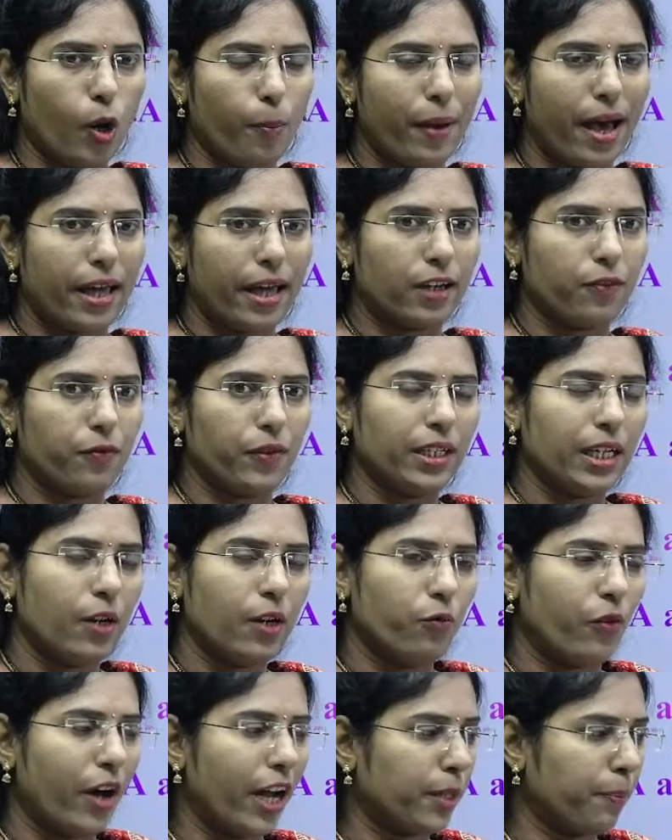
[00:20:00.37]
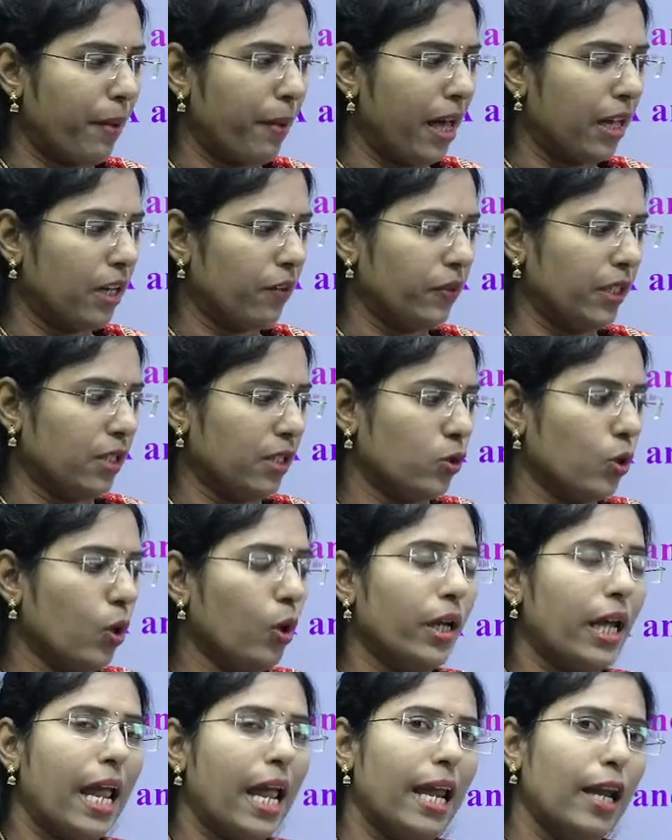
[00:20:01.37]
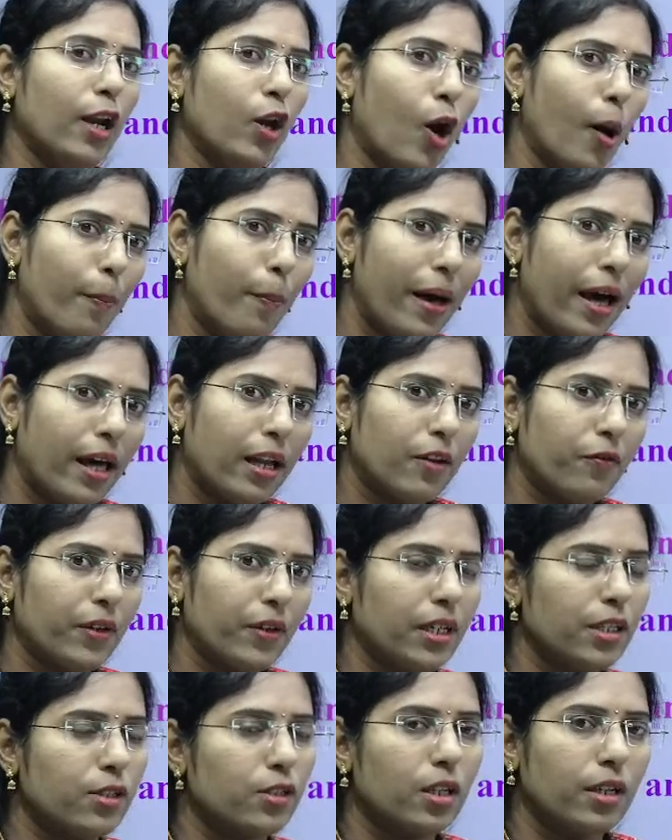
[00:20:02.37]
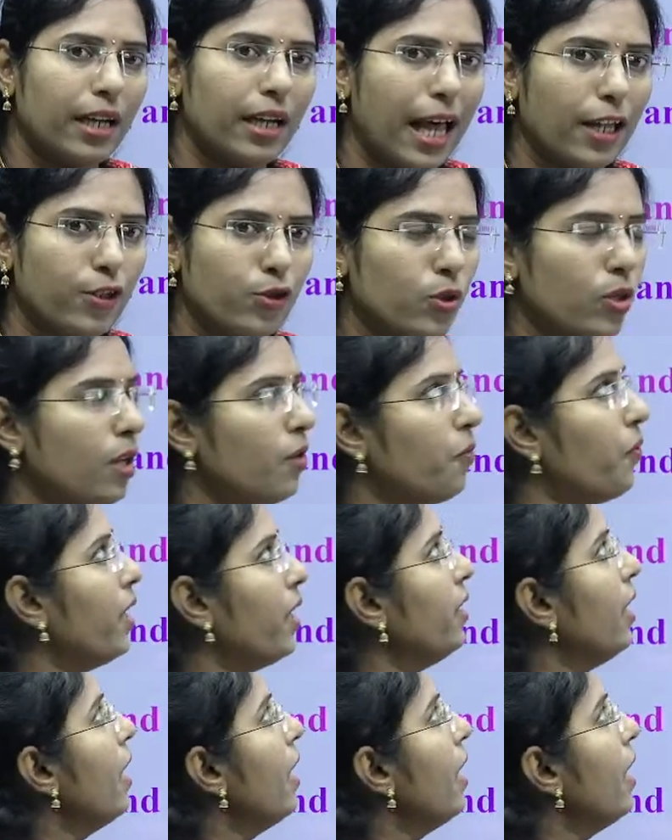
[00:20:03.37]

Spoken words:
paraffin and white paraffin. So, yellow paraffin is the natural one